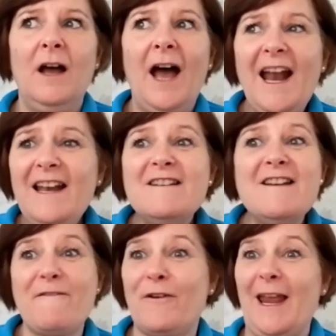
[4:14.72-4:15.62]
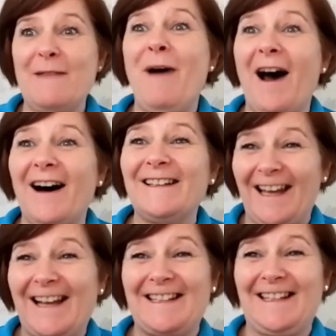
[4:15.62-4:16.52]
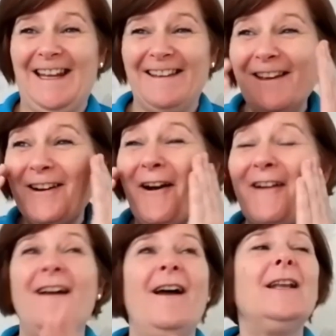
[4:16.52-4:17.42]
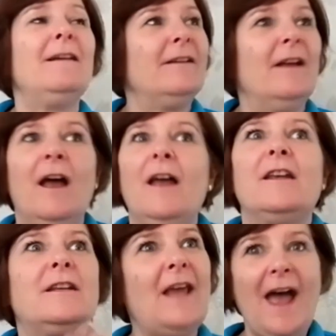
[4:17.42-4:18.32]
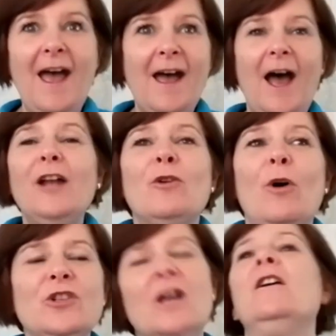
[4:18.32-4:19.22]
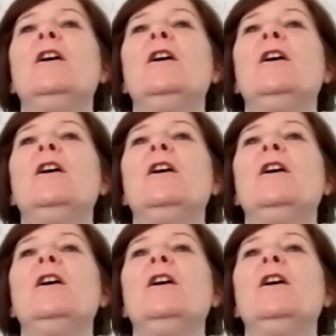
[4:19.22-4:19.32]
I'd never eat pancakes again. There are, and I went, yeah, I told you.